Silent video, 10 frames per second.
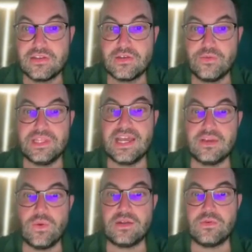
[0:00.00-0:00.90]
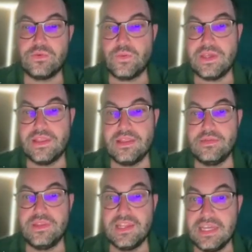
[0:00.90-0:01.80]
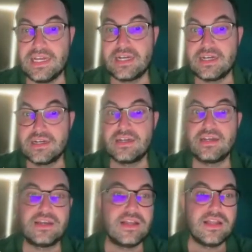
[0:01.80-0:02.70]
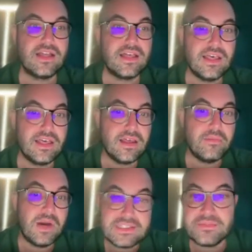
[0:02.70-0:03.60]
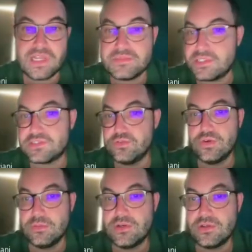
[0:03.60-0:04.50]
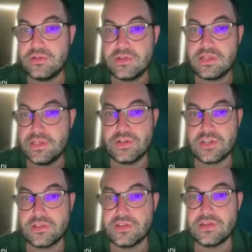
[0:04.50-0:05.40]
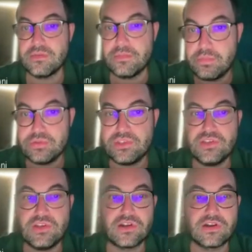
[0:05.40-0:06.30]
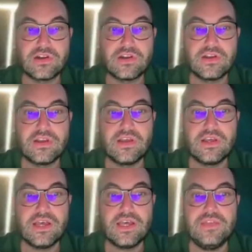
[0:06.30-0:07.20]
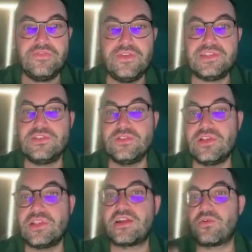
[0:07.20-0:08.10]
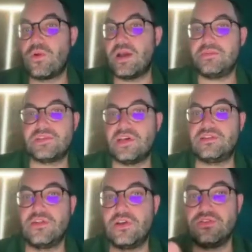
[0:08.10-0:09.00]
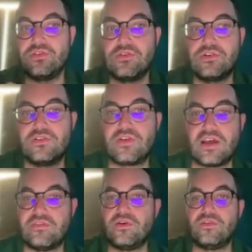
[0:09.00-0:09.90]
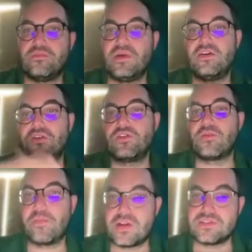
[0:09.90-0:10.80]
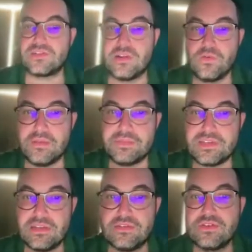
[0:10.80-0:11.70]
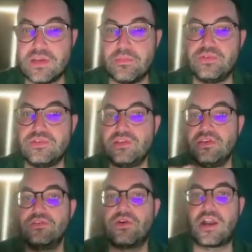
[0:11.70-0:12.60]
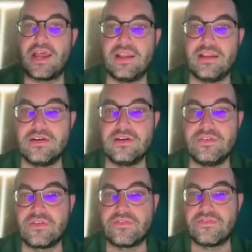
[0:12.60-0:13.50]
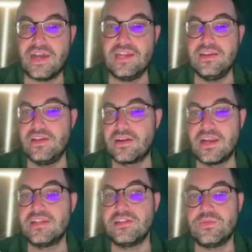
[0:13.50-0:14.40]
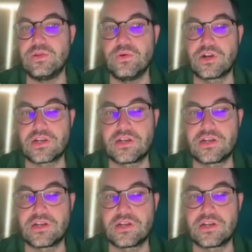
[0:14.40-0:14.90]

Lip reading: with anyone with the link. But sometimes it's doable. You can put it here. If it's in another website, not on Google Drive, but on your personal website, you can put the URL of your file here, and it will work.